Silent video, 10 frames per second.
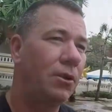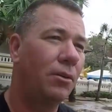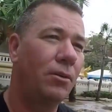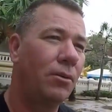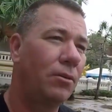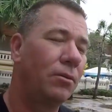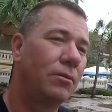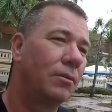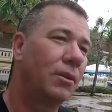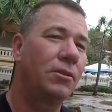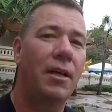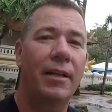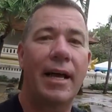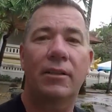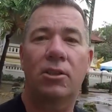none
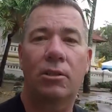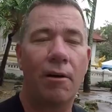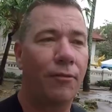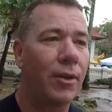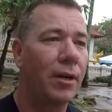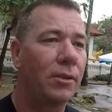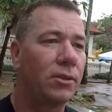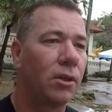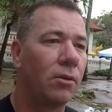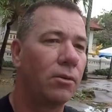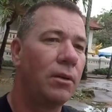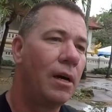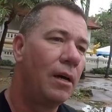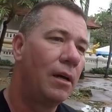of that stuff there. So